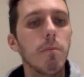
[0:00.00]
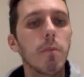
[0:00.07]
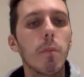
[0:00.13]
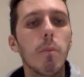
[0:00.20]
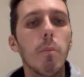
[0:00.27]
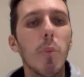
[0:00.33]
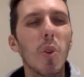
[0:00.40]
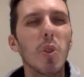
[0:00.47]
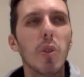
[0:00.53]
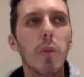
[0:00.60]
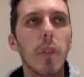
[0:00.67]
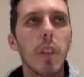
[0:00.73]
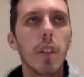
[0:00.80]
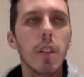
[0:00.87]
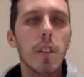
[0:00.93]
most of
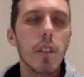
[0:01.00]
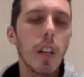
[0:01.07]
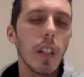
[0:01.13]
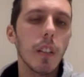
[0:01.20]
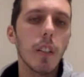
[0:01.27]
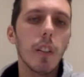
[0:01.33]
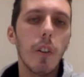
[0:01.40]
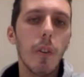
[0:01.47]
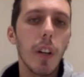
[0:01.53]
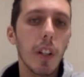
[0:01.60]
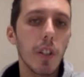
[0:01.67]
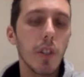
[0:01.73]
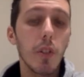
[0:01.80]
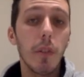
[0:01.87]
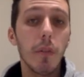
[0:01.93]
it is like the
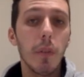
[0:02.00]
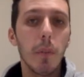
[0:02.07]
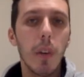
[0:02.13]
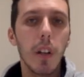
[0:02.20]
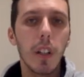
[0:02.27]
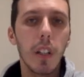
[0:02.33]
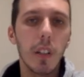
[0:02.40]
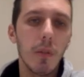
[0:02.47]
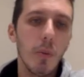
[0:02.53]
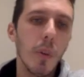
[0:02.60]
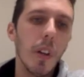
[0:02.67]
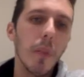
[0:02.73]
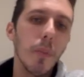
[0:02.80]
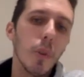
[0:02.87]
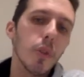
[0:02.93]
direction of the market
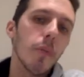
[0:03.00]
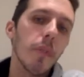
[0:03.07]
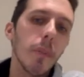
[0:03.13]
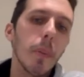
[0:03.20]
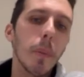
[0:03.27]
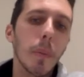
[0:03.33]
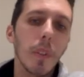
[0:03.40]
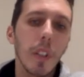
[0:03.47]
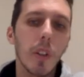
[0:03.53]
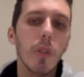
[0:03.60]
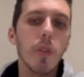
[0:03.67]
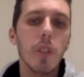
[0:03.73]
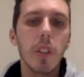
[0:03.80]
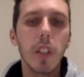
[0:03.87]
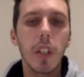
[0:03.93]
where most of the people, they don't
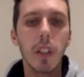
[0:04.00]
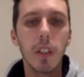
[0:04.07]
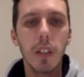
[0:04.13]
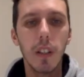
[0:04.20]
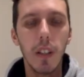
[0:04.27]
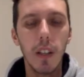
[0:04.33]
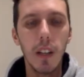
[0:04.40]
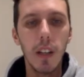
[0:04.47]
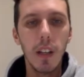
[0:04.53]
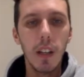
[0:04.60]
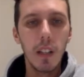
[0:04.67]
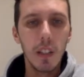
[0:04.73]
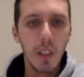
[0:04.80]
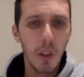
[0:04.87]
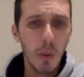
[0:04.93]
see it.
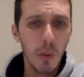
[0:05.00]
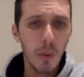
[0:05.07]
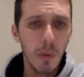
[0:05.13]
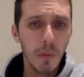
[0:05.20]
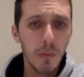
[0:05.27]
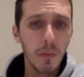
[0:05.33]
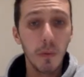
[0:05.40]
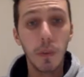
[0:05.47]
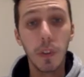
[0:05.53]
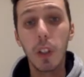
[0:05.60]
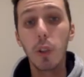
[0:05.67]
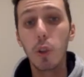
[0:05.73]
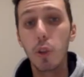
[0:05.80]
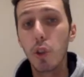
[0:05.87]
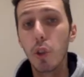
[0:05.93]
So
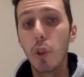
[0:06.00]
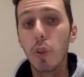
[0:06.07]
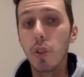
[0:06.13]
Fernando chose